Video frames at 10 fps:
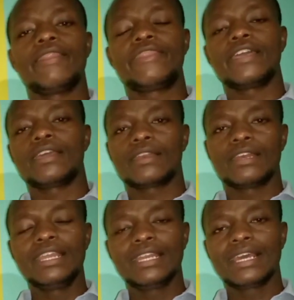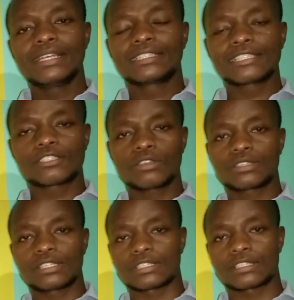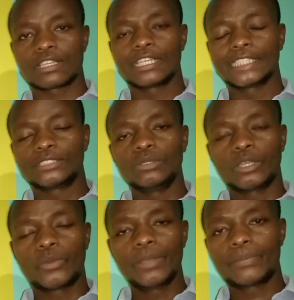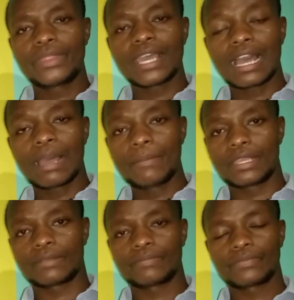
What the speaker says: the needed resources to equip the army